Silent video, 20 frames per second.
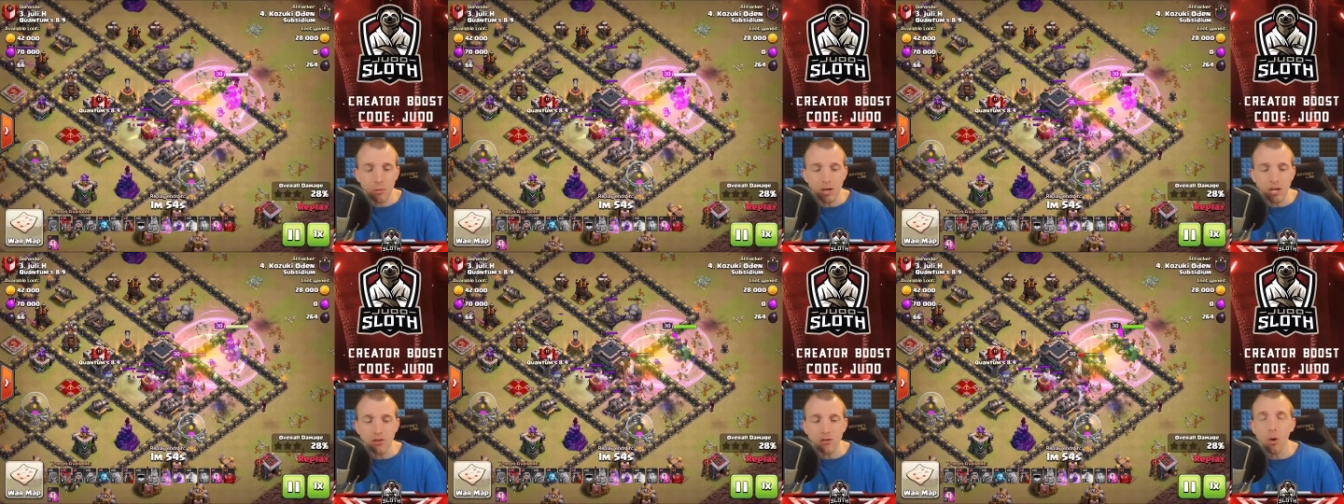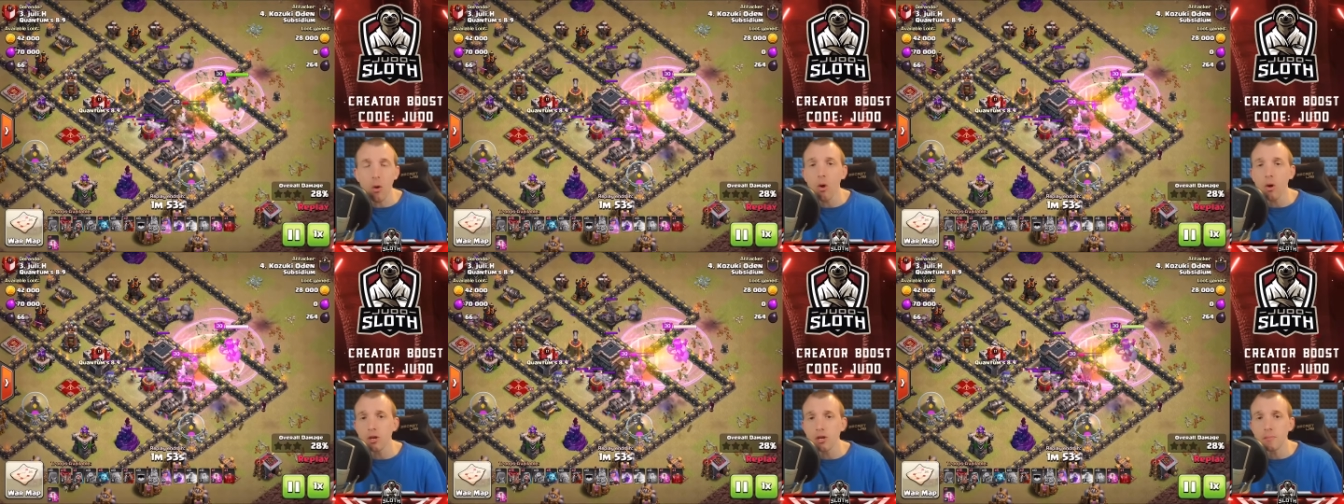we
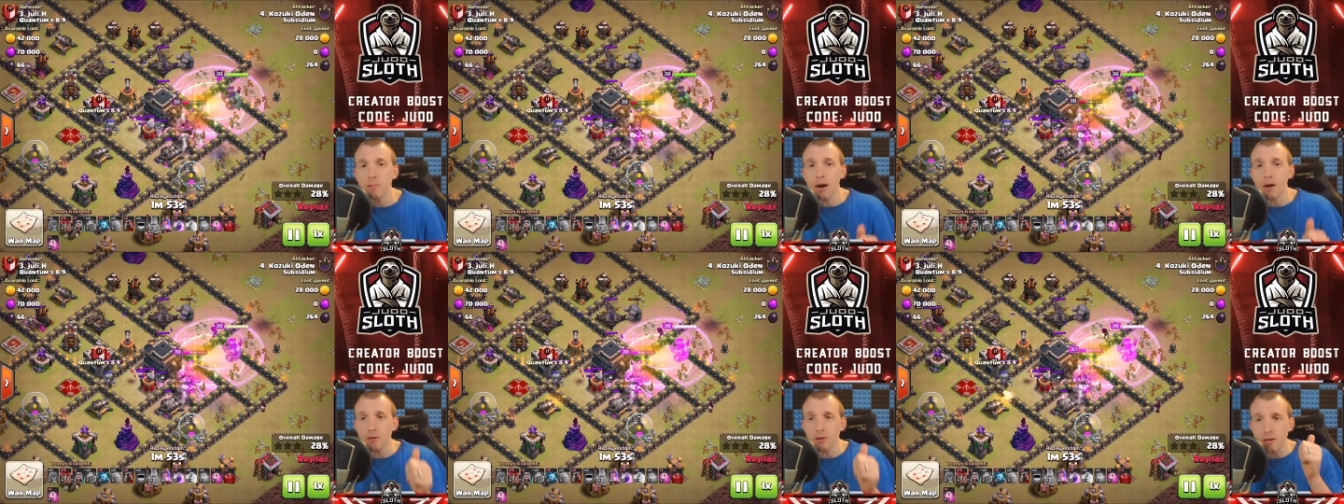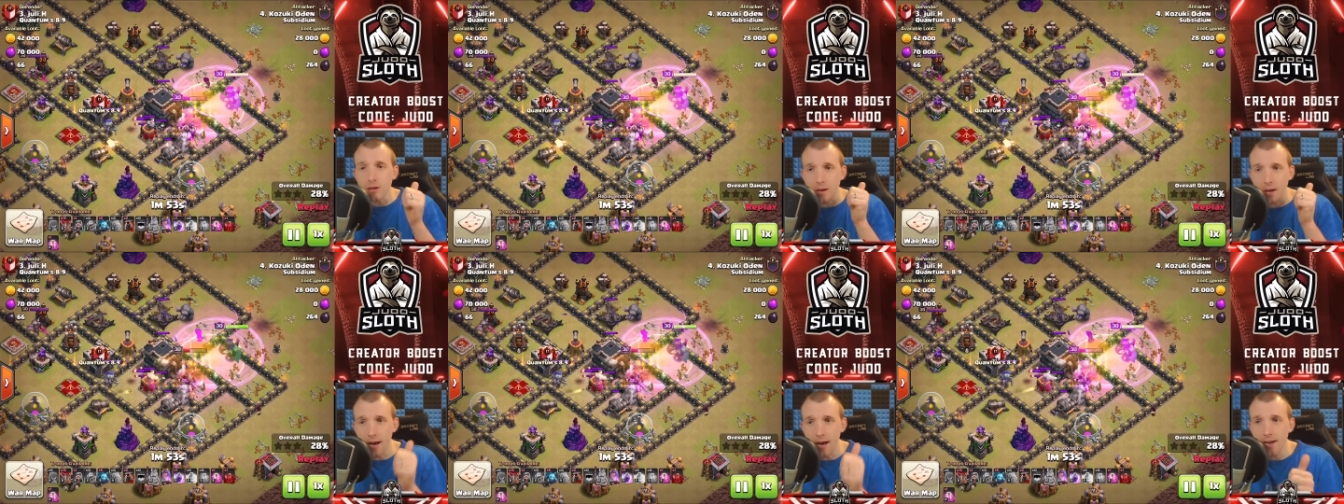talked about
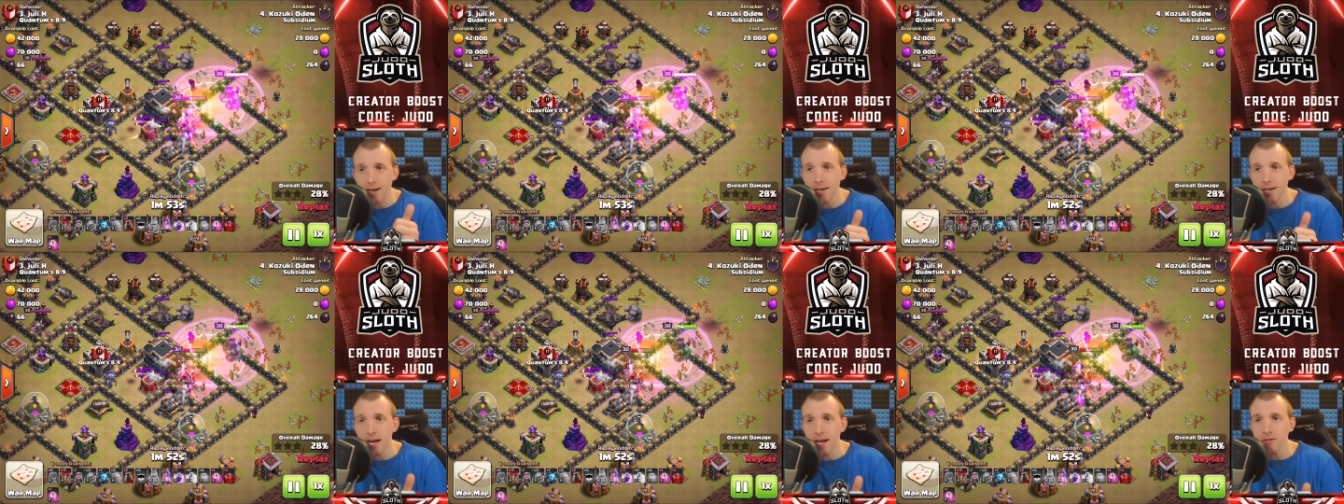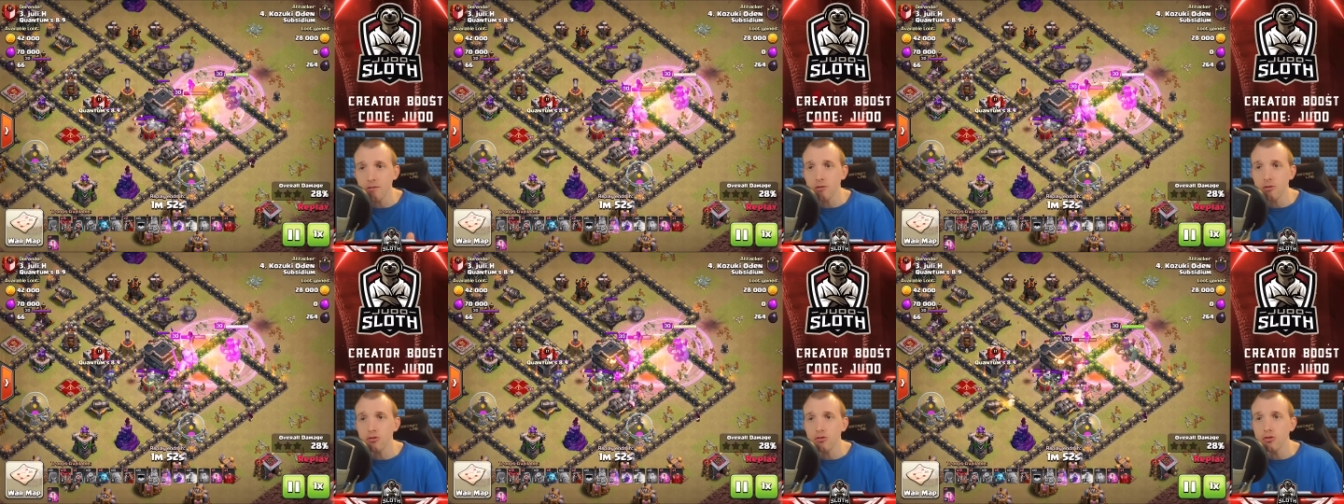clan
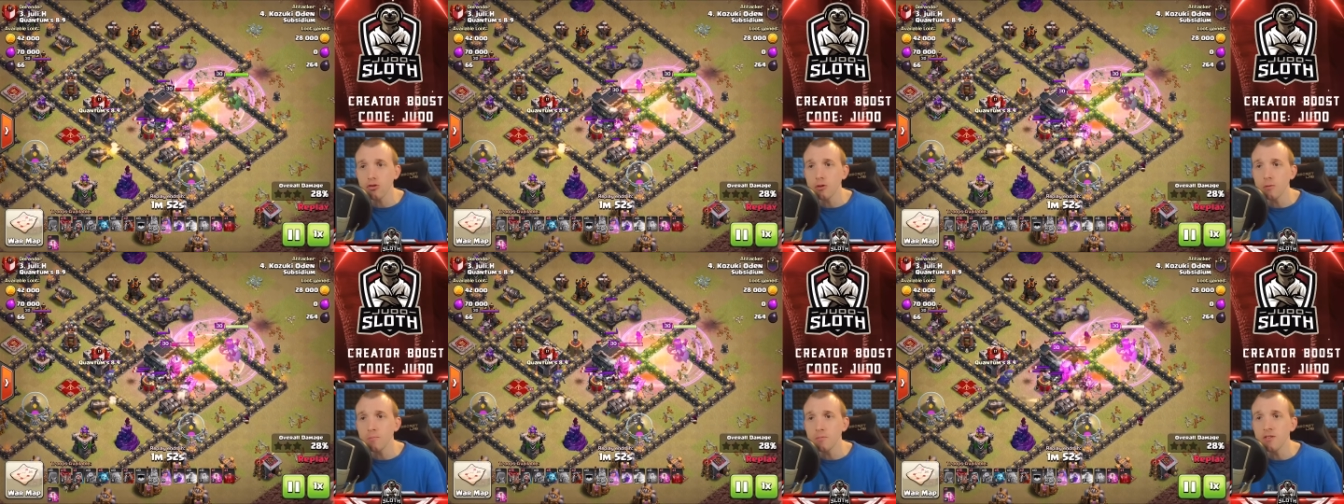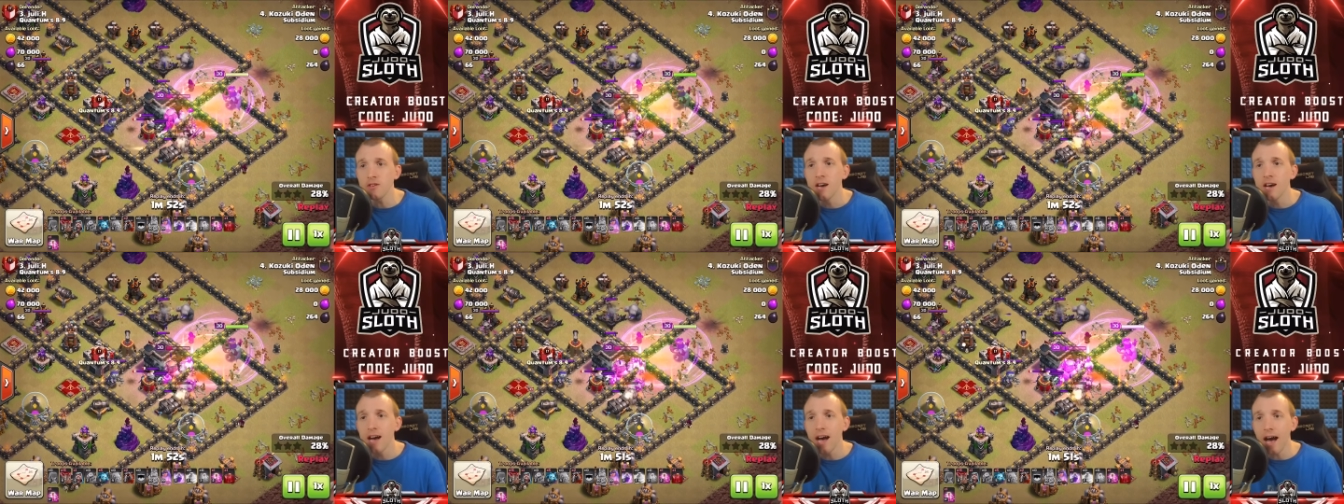castle troops